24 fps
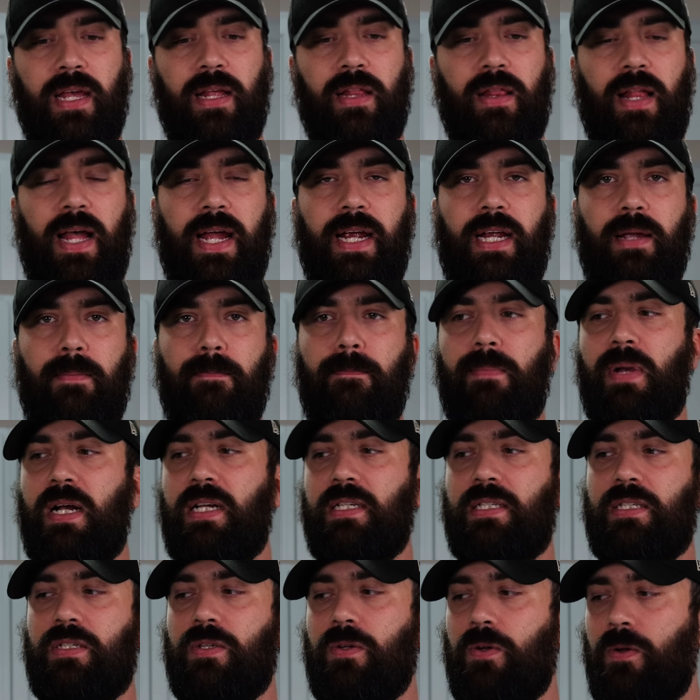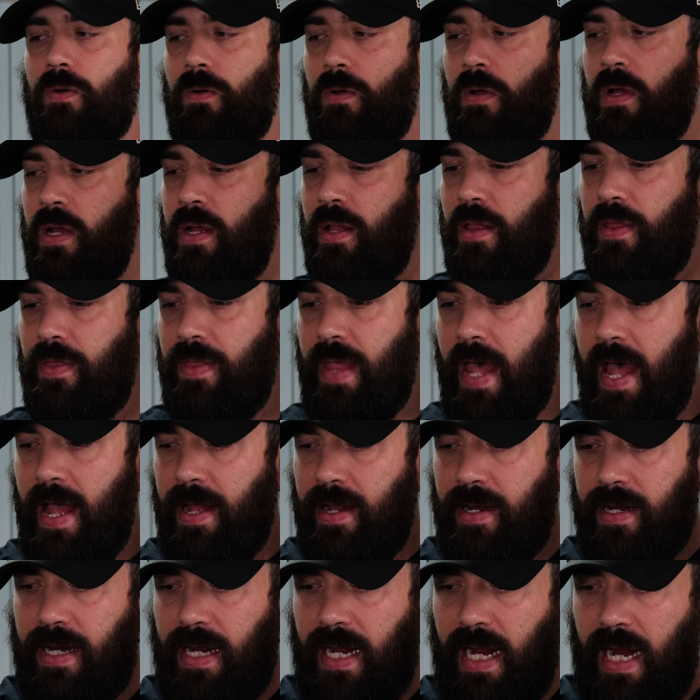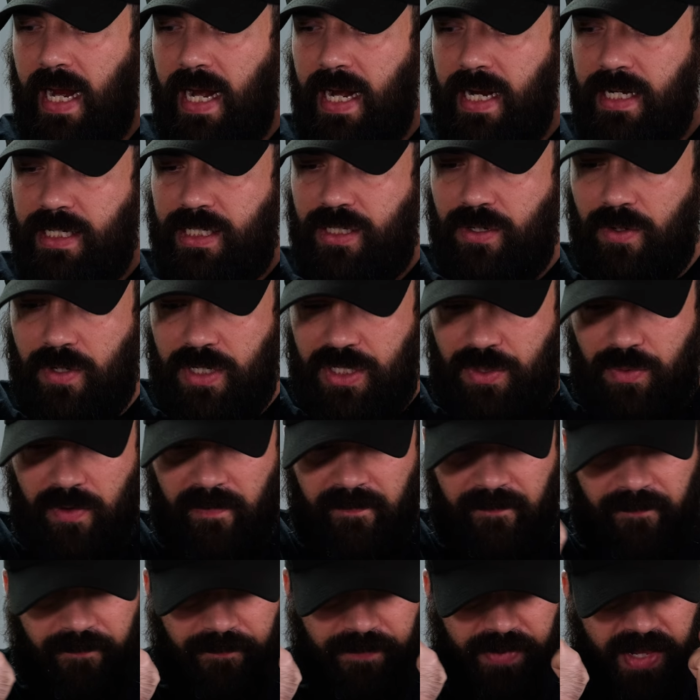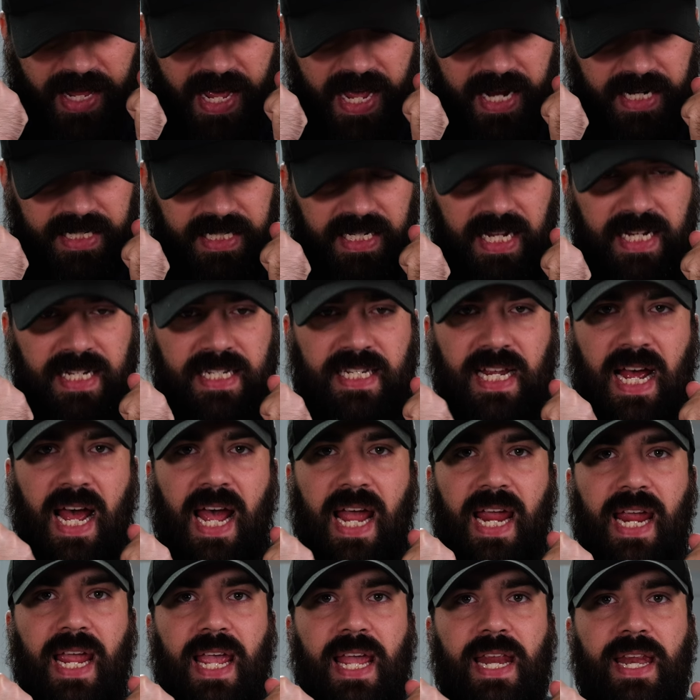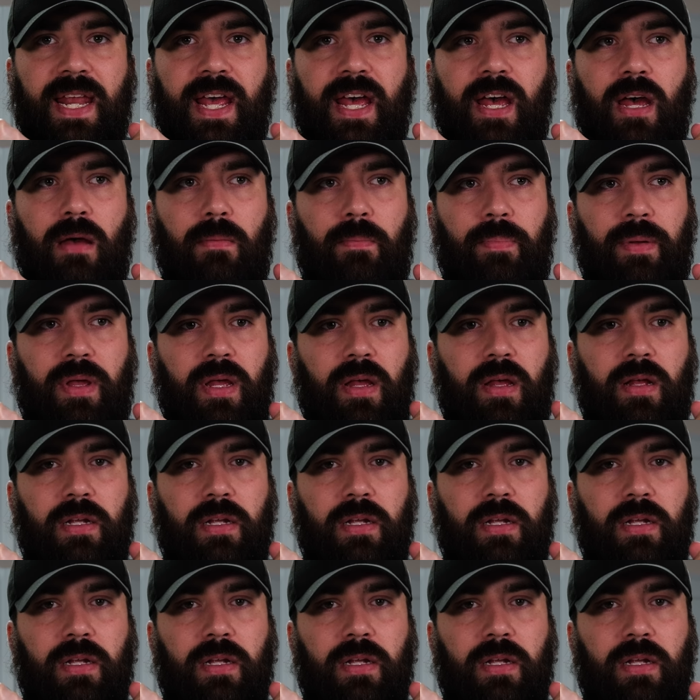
like a muscle, that heating source will flex and tighten up,